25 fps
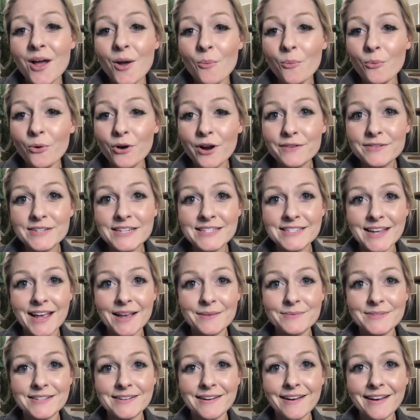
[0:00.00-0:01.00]
more often
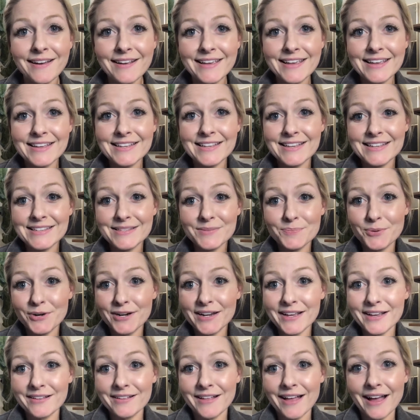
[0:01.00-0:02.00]
times than not, it's
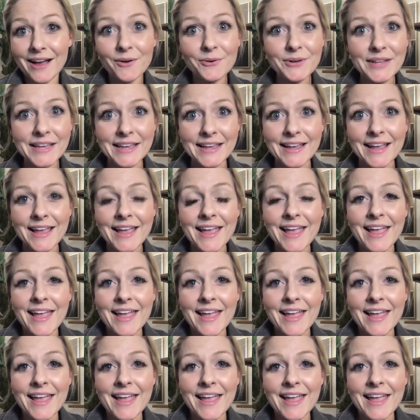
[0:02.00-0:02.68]
pretty cloudy,